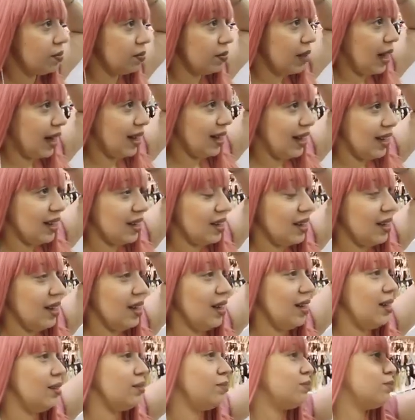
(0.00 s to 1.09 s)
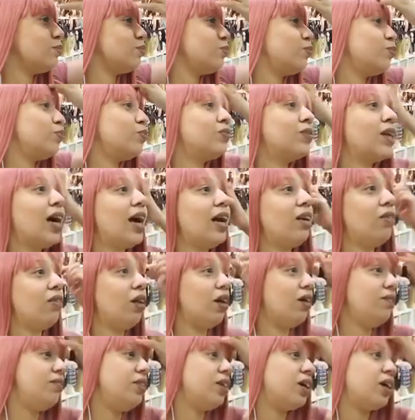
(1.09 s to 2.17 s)
I like it. I love
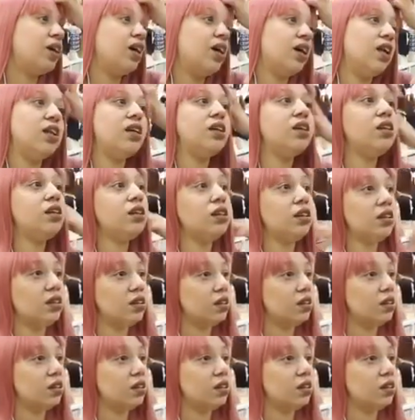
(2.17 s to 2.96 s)
the color.